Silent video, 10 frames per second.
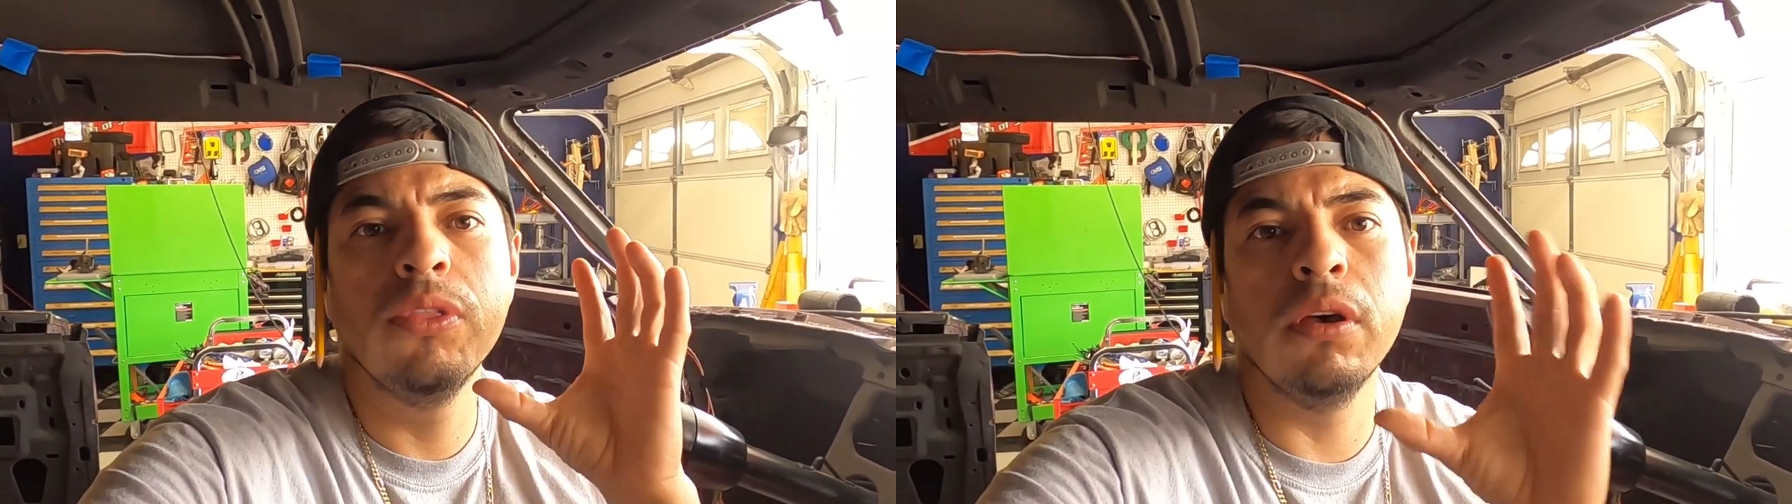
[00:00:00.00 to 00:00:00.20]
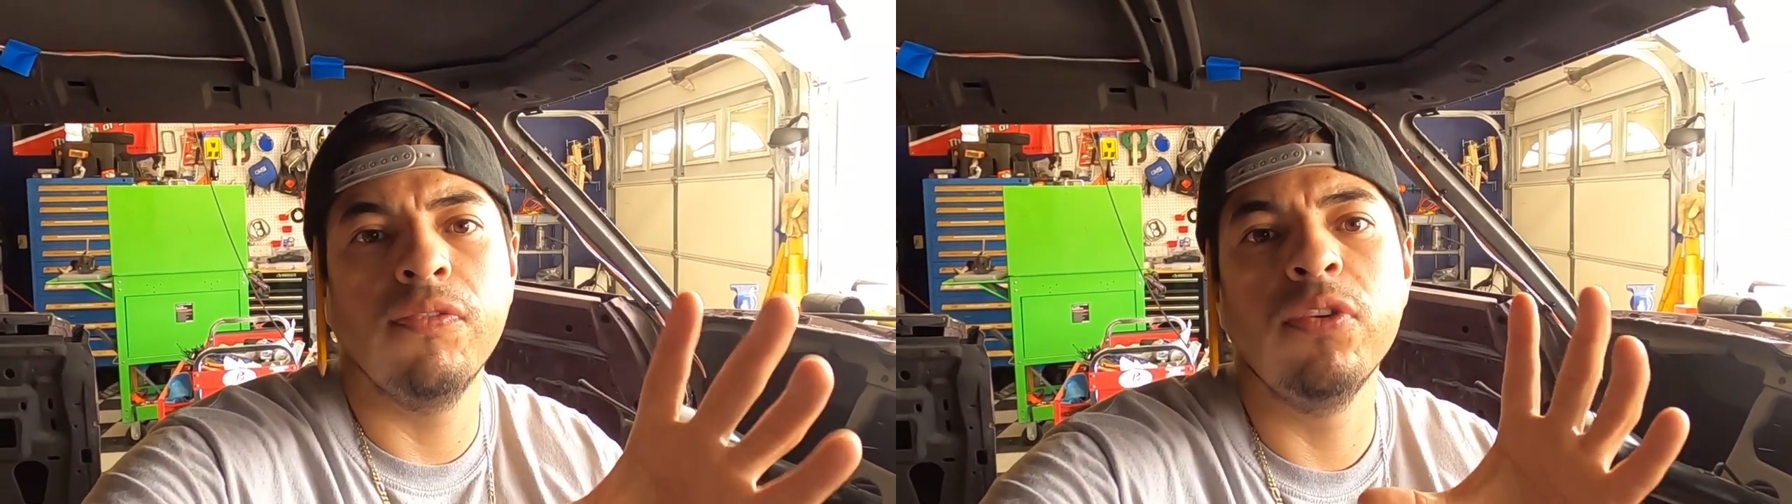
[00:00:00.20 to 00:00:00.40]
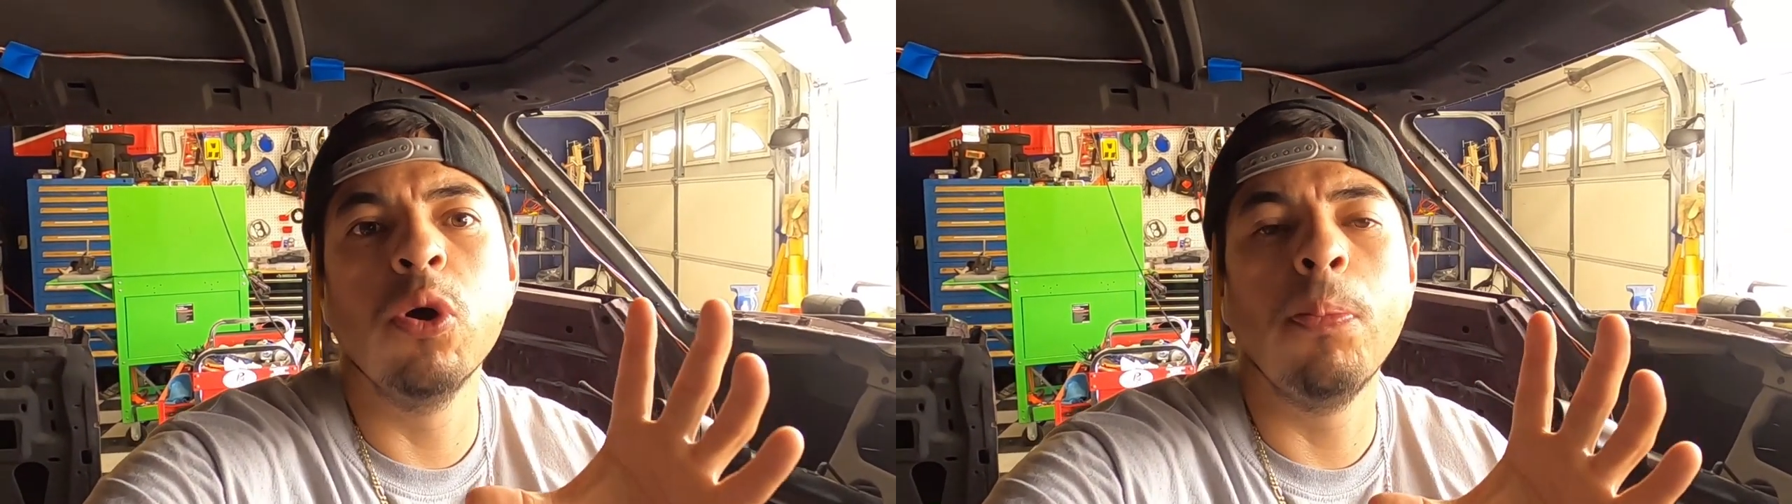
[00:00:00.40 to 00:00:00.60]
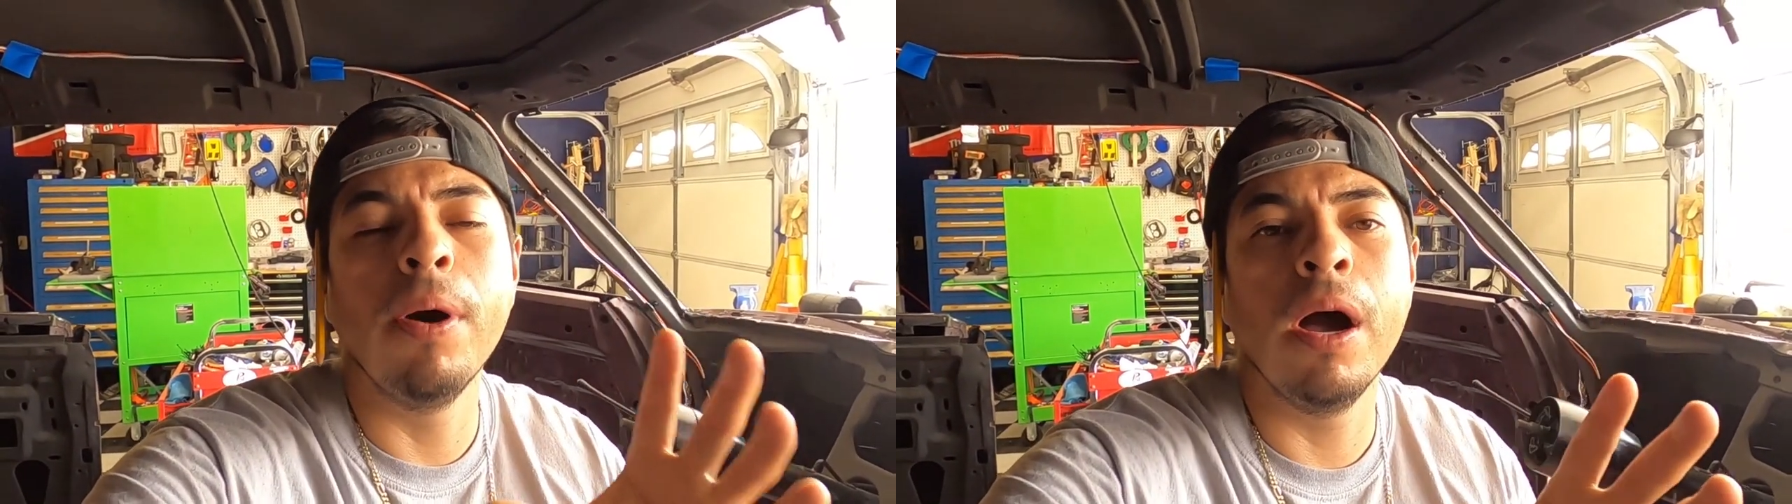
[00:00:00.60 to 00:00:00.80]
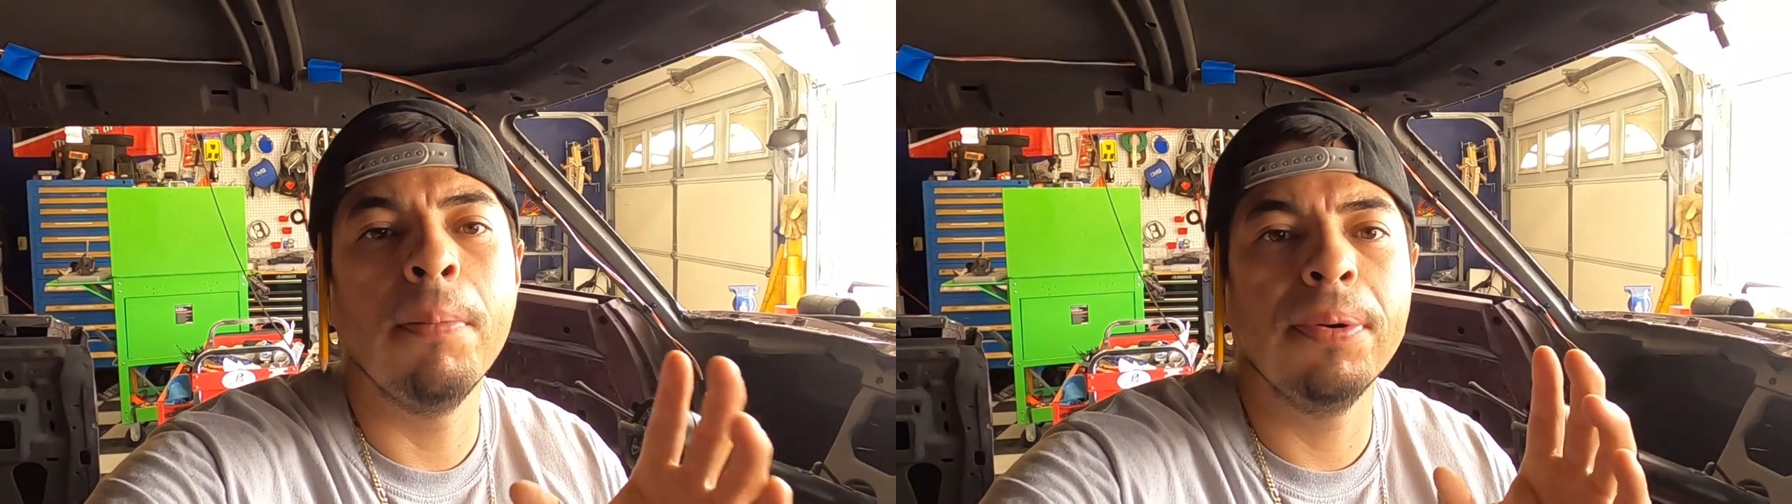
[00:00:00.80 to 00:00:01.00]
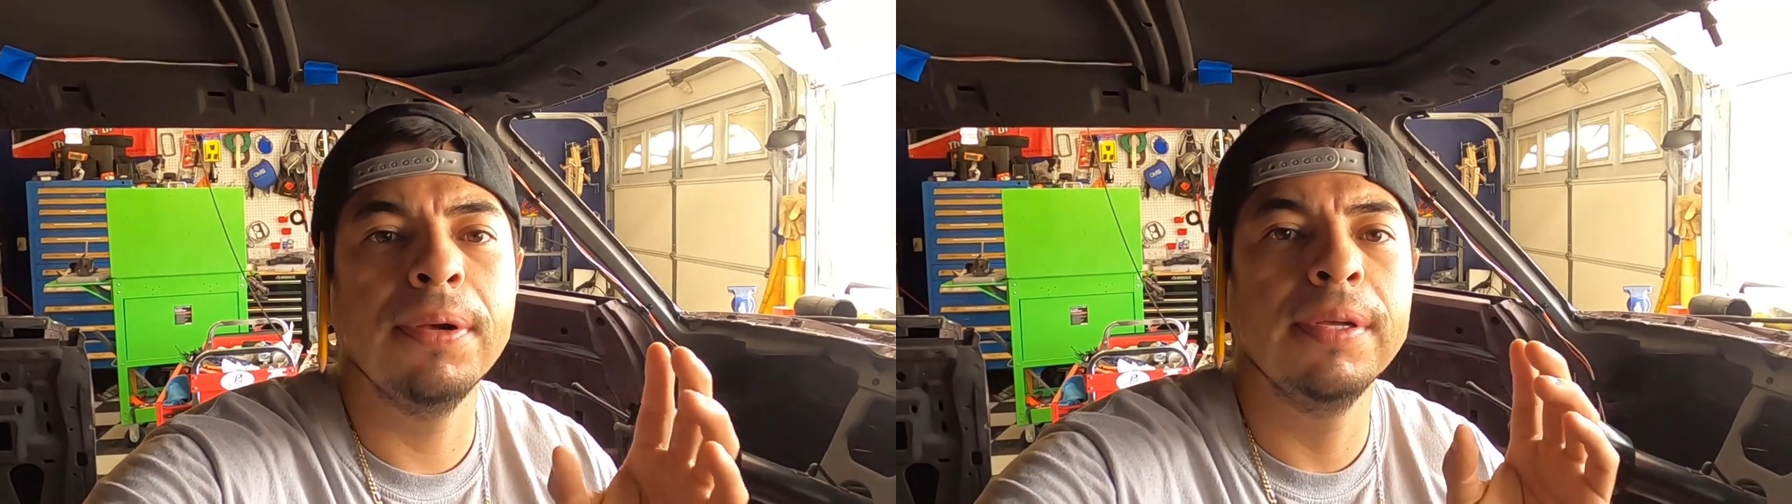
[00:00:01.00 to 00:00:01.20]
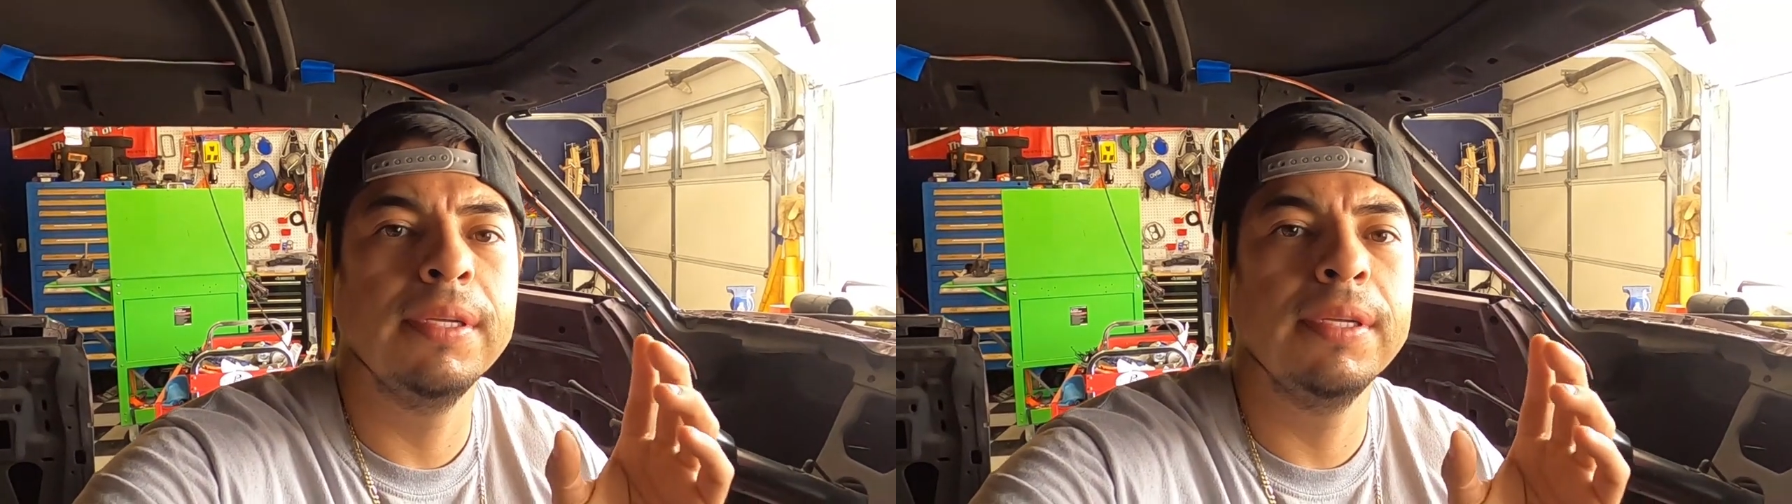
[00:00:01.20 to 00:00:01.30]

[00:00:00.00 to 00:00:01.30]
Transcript: the fuel pump